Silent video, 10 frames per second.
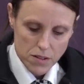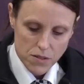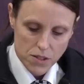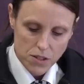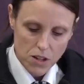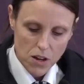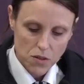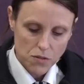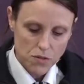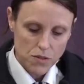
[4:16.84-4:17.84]

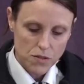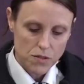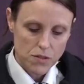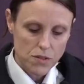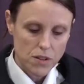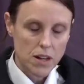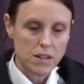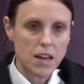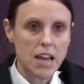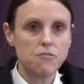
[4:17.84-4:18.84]
So,
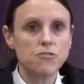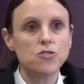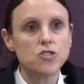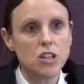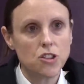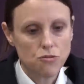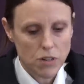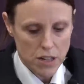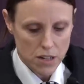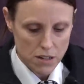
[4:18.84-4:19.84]
at
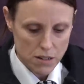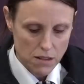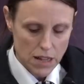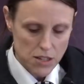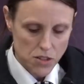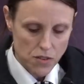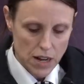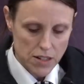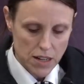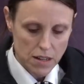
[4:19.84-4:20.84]
8:43 last
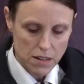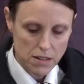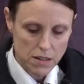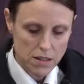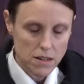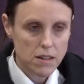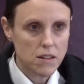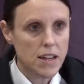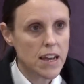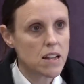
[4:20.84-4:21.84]
Friday,
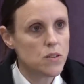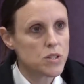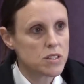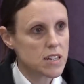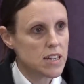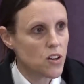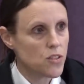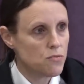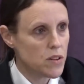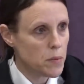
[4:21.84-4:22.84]
Nicola was seen on
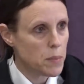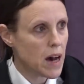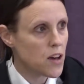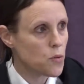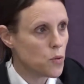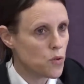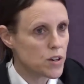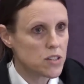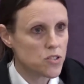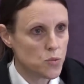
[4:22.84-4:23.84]
the river path
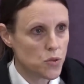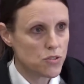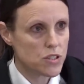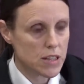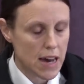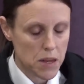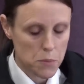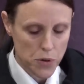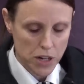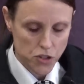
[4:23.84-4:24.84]
walking towards the
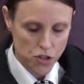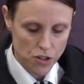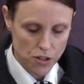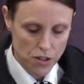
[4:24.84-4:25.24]
Iron Bridge.